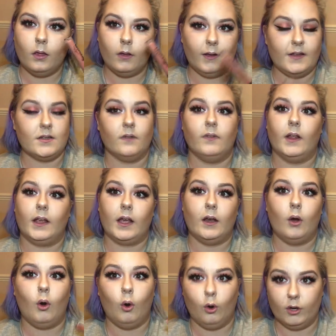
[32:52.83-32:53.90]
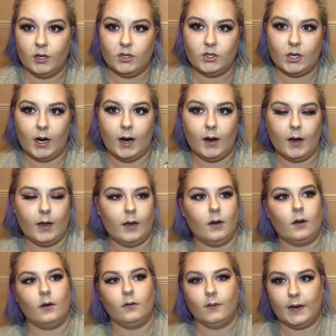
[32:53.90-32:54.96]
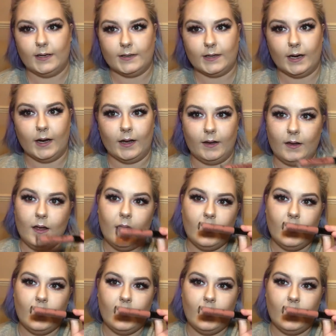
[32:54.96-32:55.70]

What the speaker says: the likes of like an orange eye or a red eye.